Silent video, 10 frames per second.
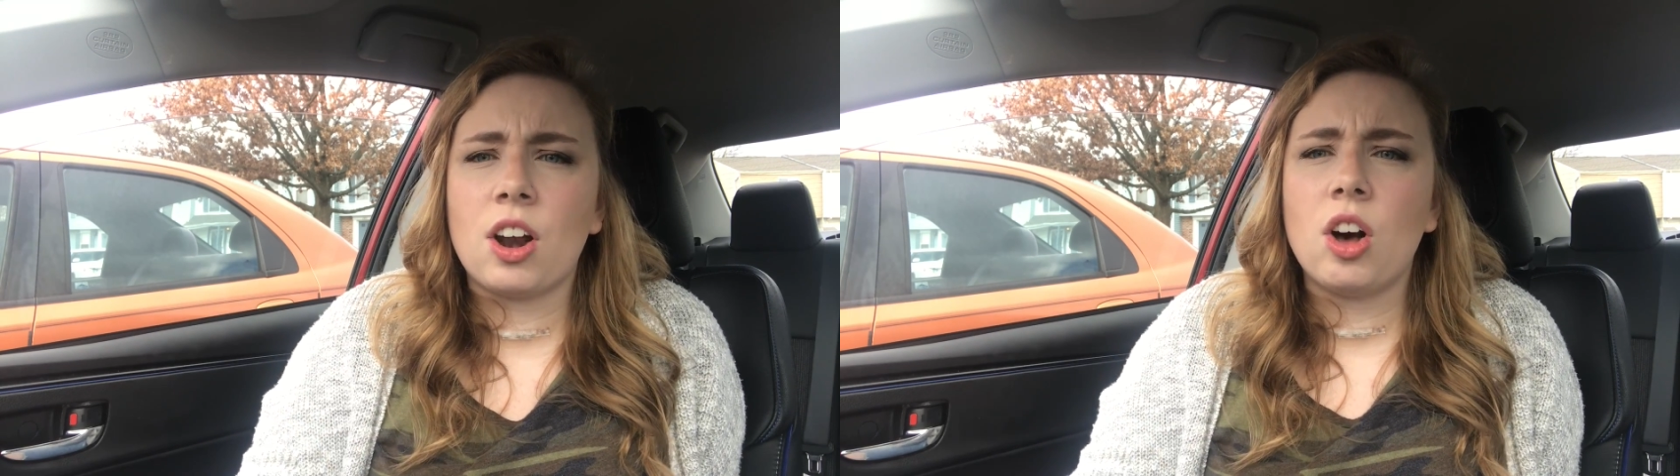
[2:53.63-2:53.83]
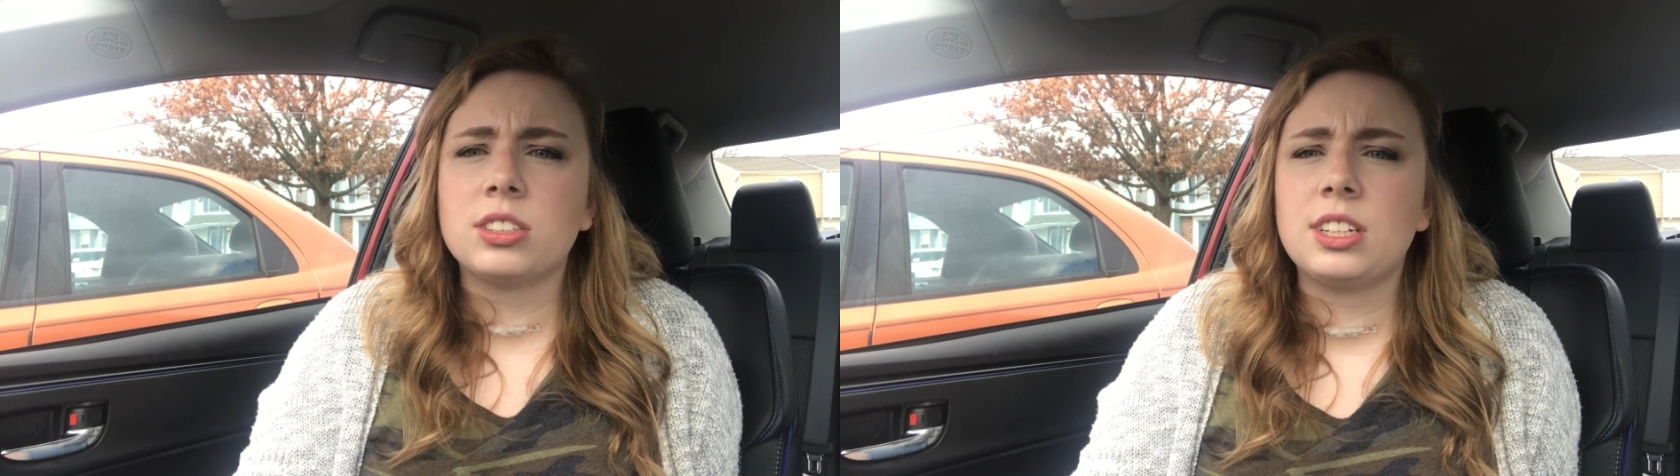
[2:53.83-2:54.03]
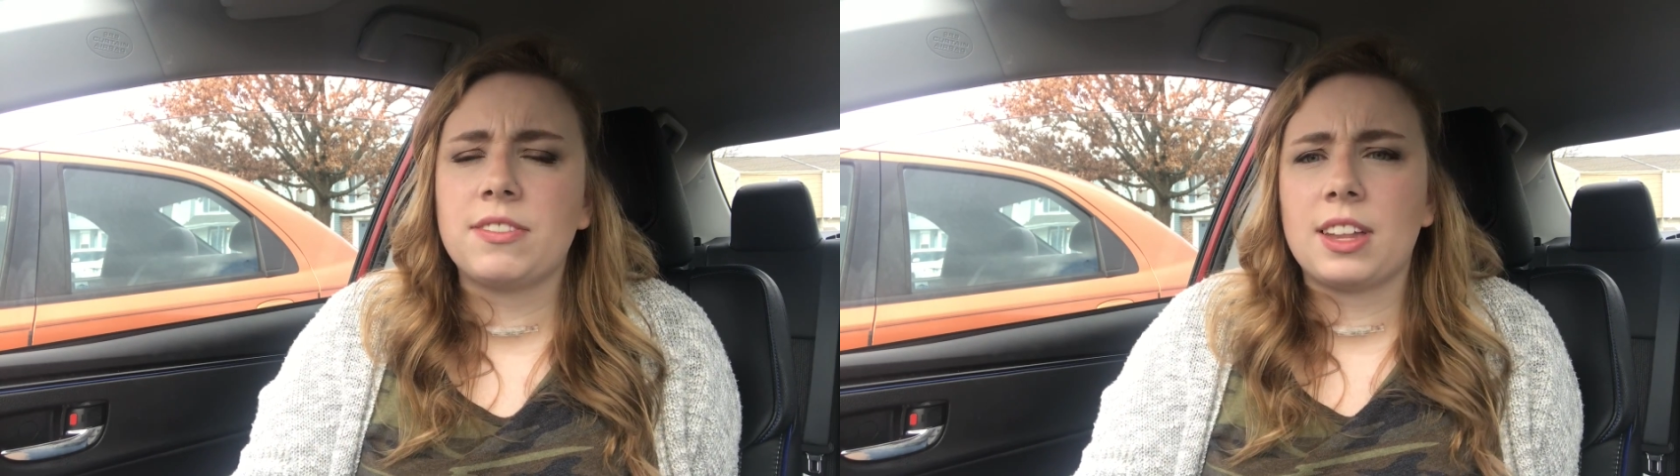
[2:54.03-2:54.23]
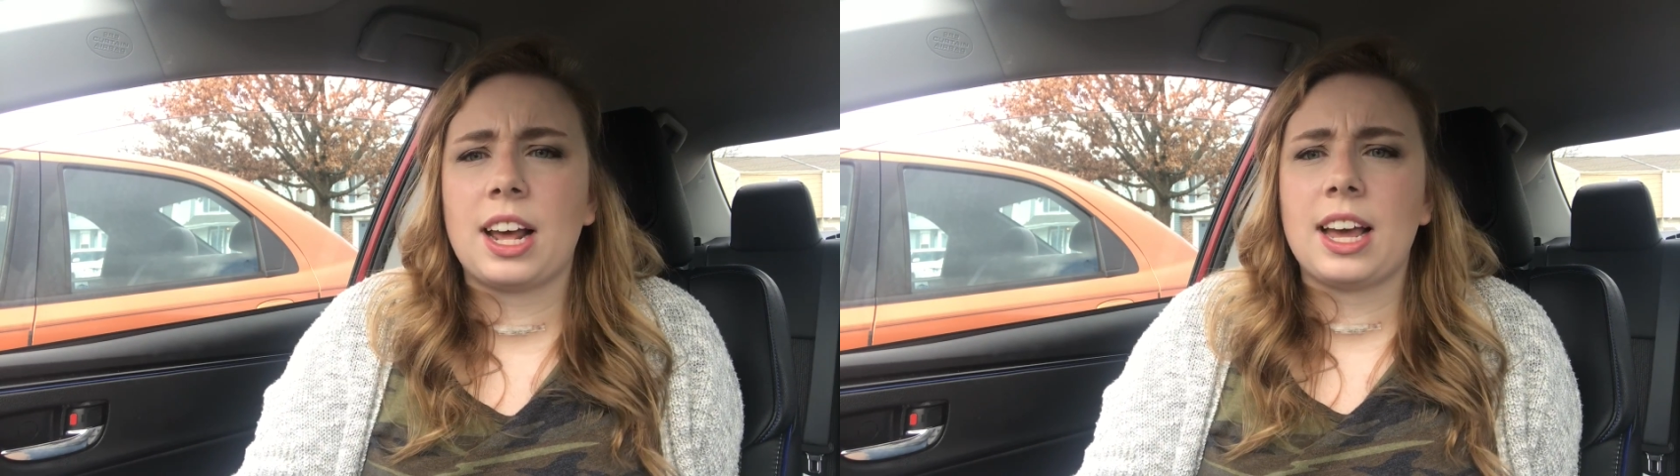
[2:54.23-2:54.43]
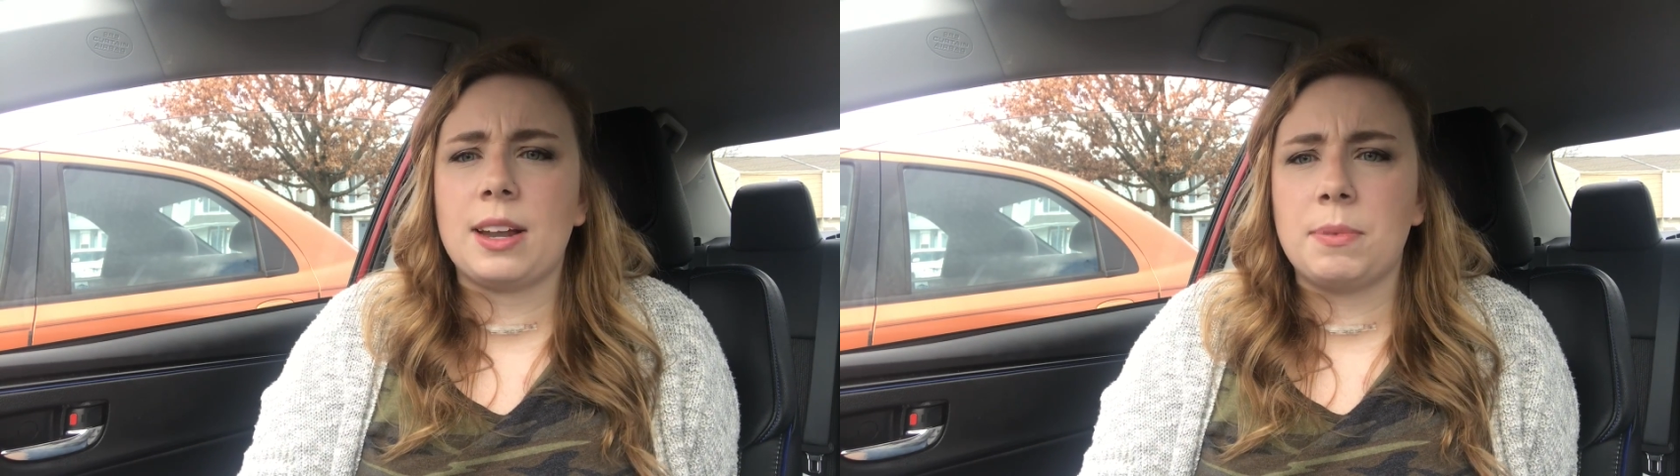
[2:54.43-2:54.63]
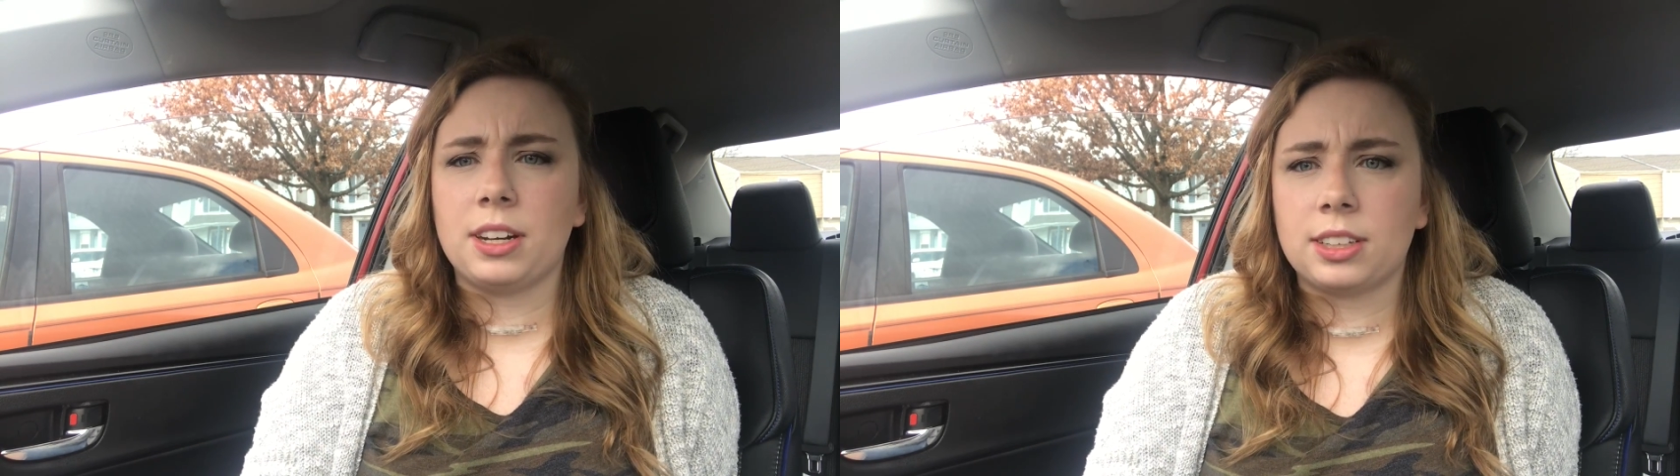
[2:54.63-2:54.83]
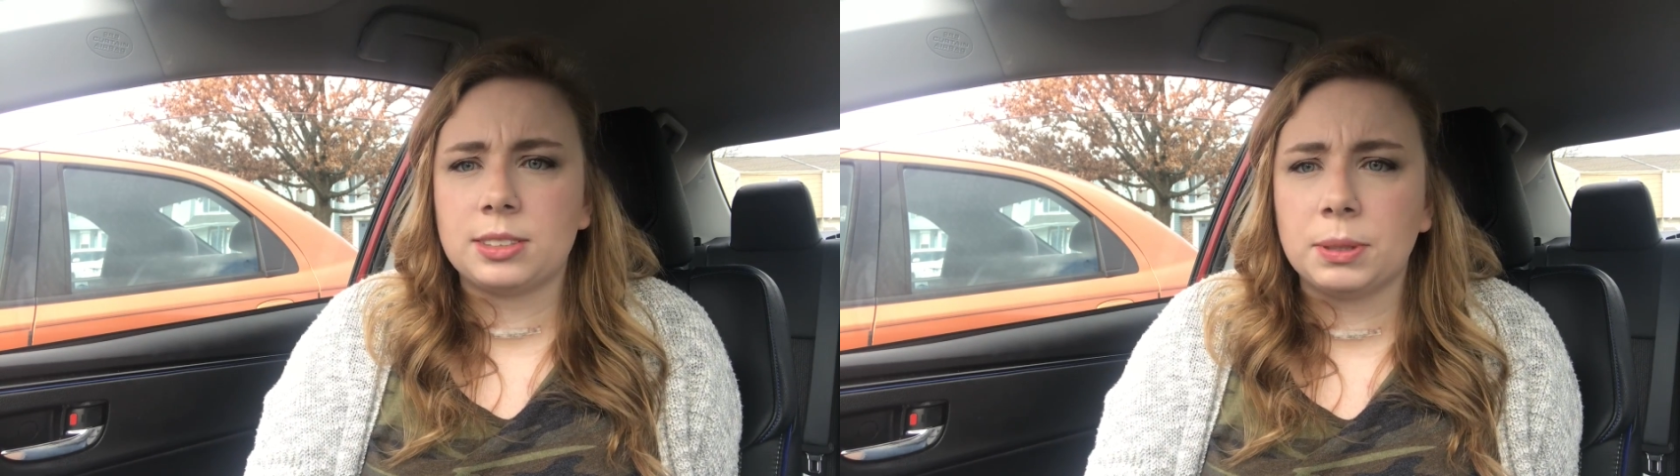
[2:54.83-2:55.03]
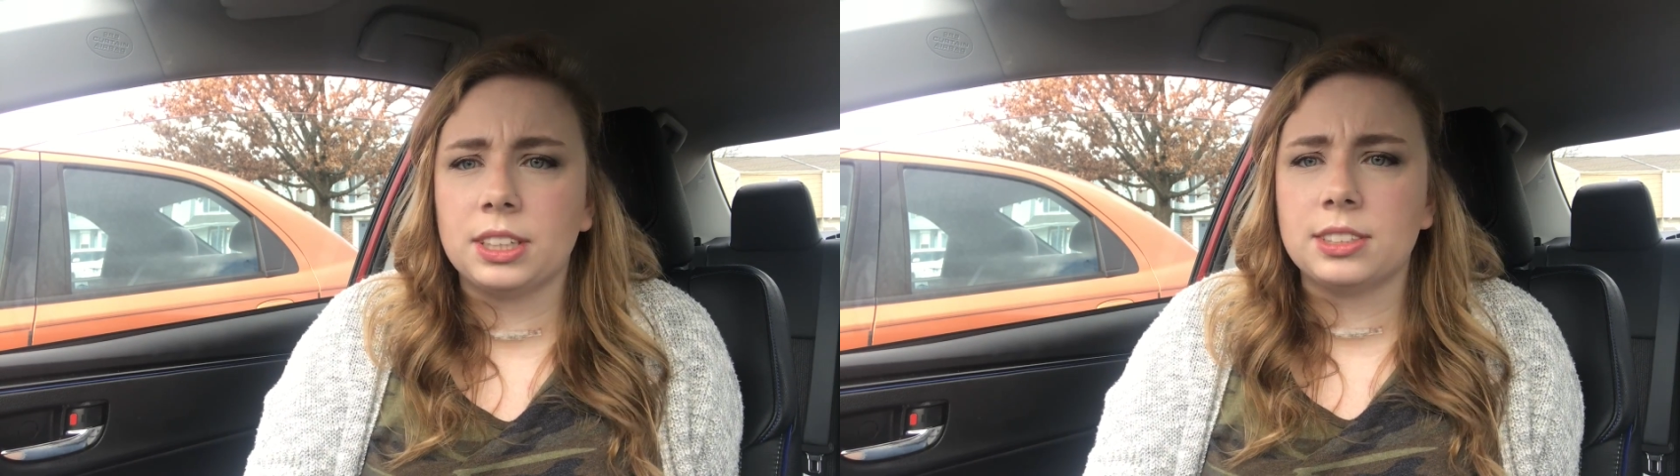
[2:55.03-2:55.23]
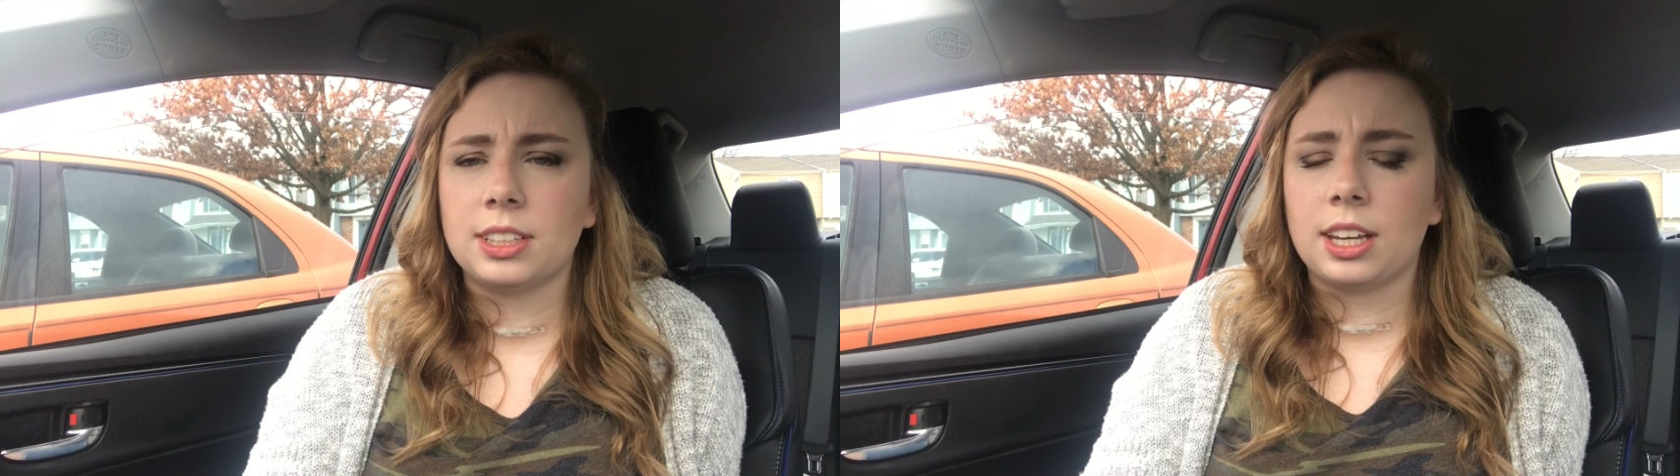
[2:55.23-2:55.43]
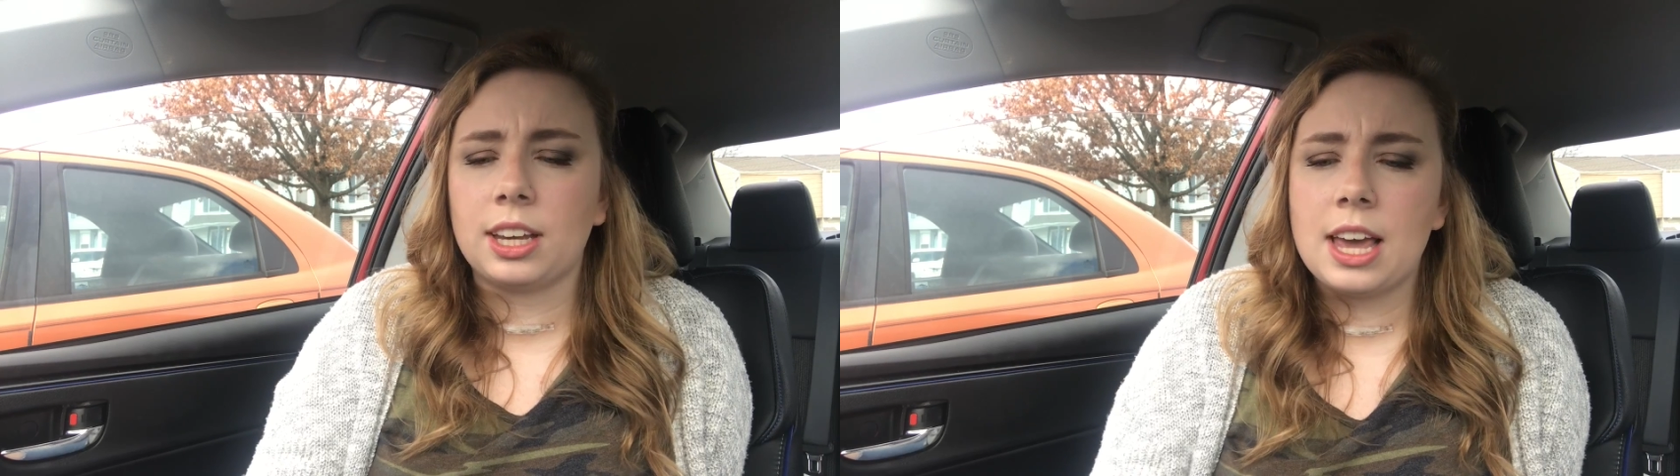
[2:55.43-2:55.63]
all stuff that I had been
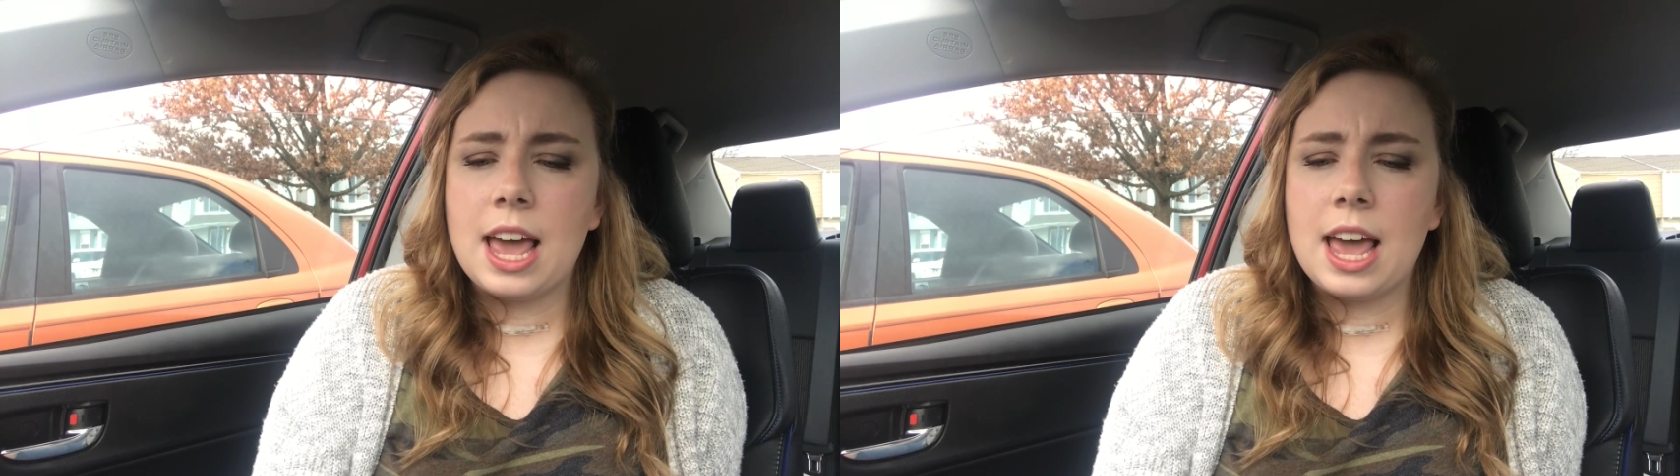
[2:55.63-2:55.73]
experiencing.